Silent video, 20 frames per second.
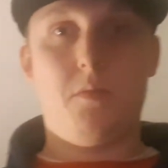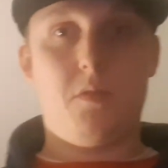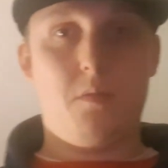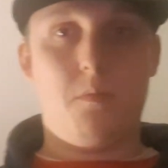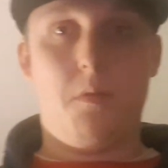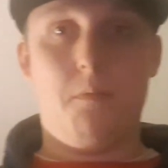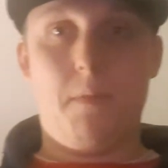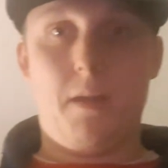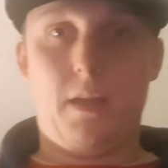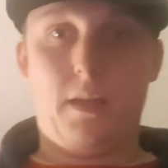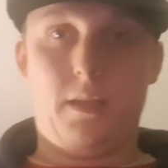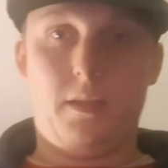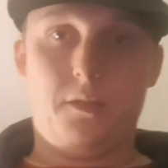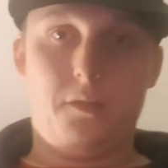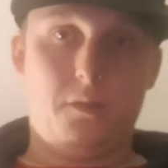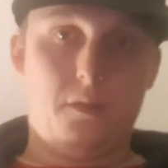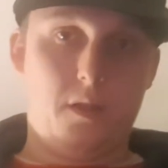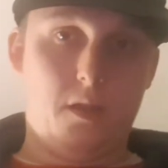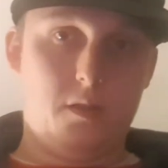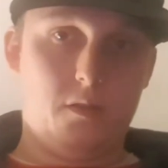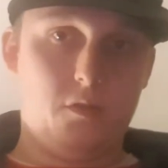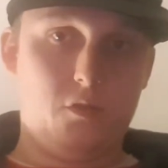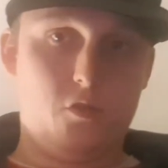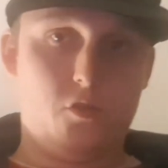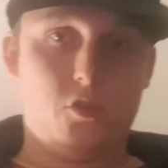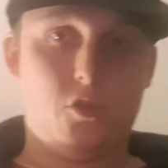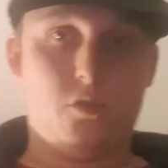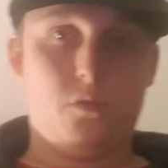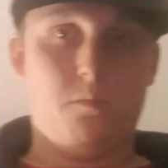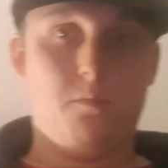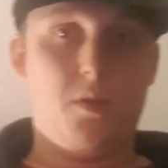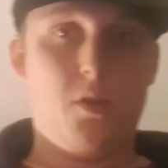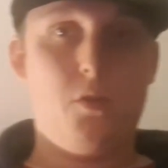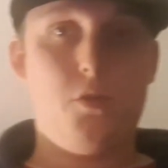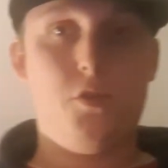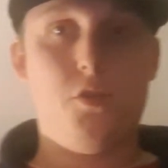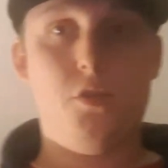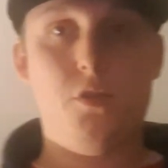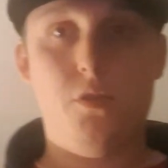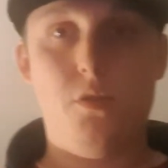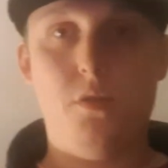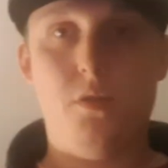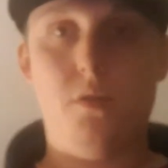to my mate John Bush.